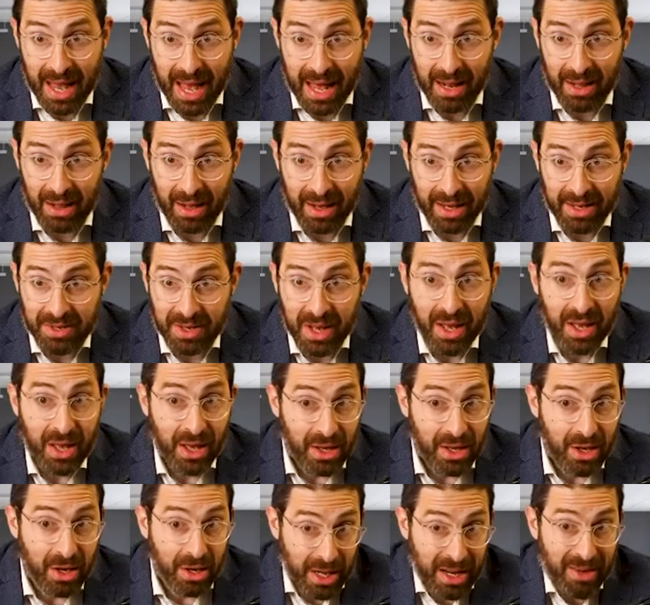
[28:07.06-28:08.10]
analyze,
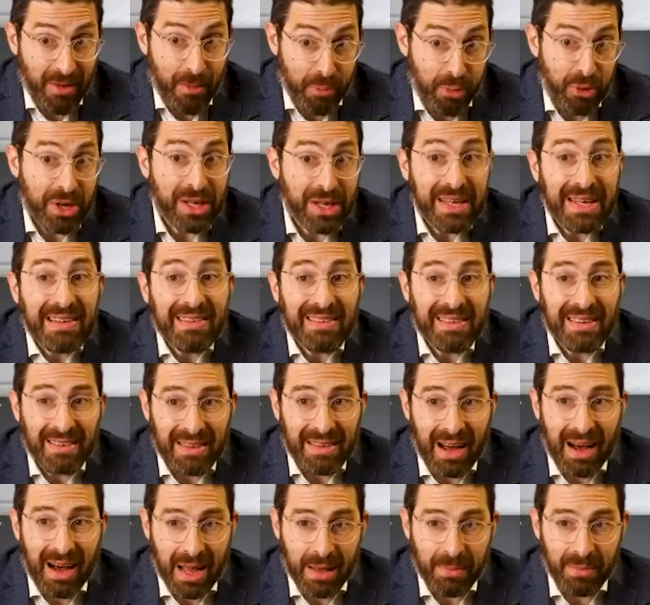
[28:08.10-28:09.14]
you're gonna have a pretty easy
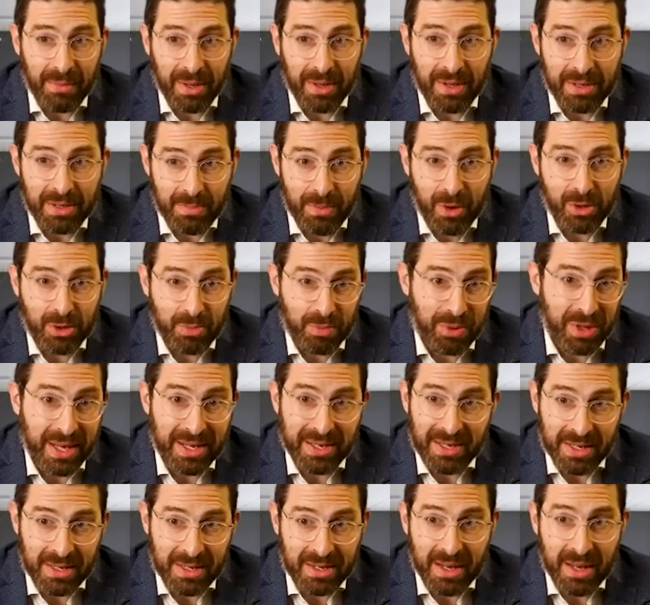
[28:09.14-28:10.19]
time because most
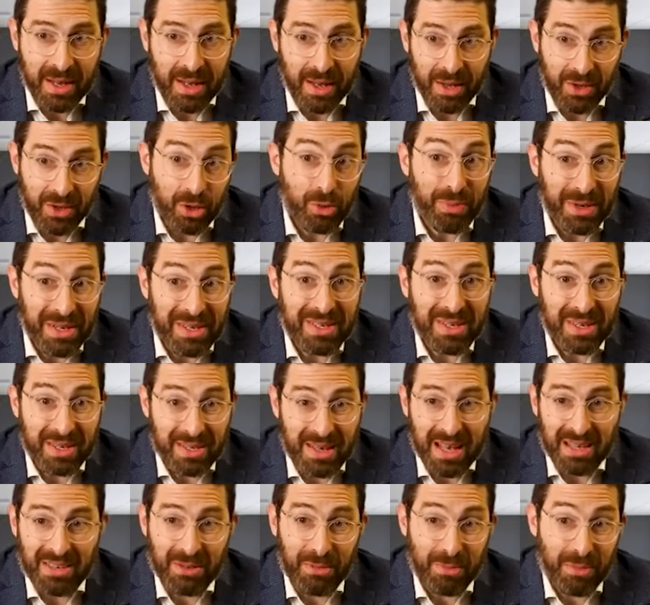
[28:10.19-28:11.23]
places you'll be
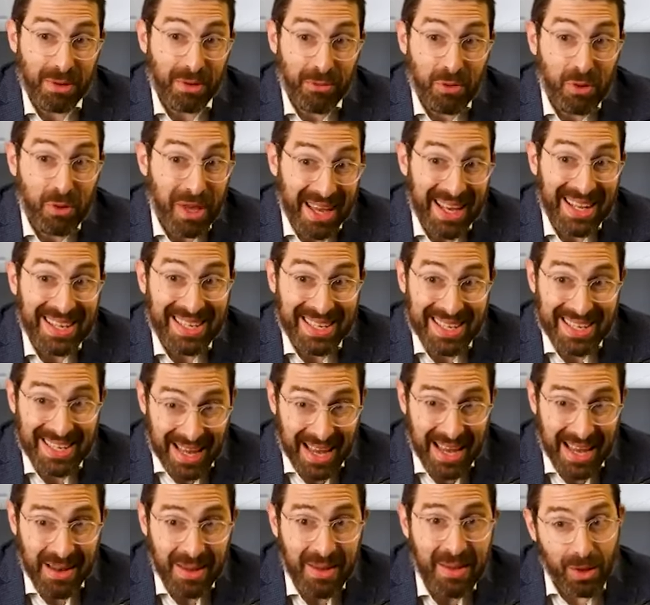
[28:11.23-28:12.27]
successful. But if you can't
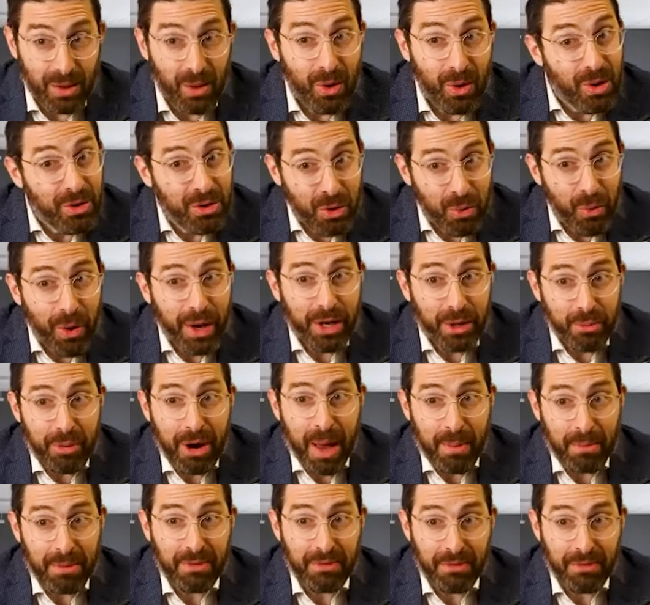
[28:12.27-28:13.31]
sit, along the way you'll
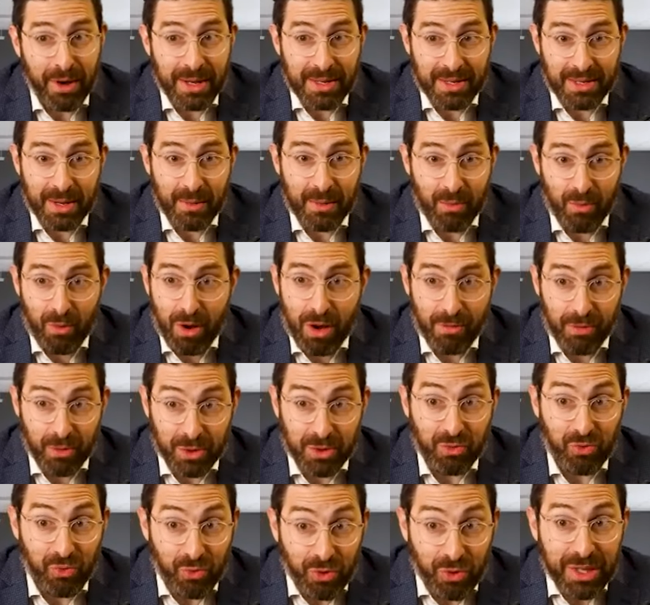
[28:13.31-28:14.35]
probably find some rough
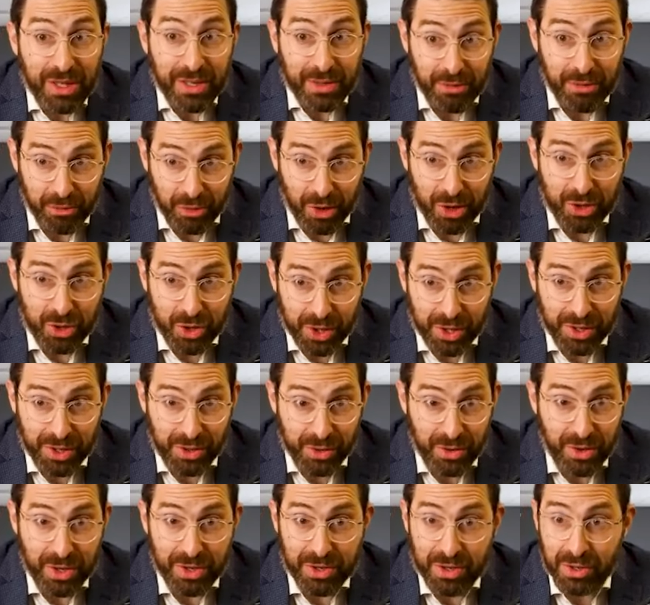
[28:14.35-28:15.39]
who's really frustrated
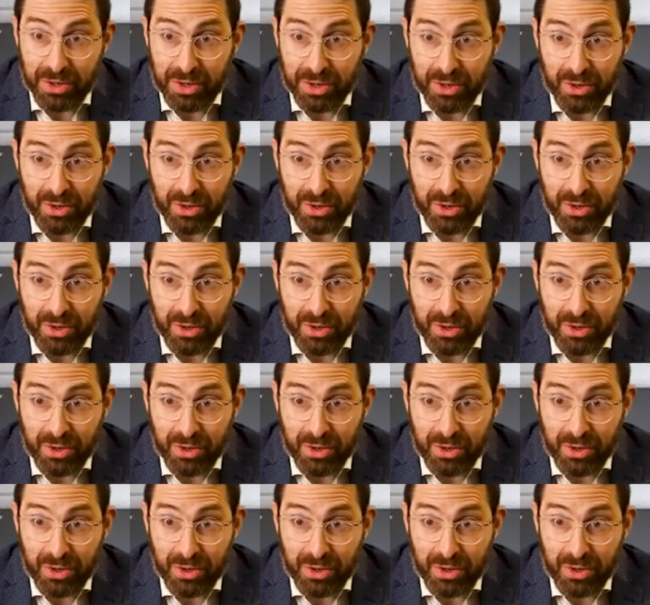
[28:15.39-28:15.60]
you because you're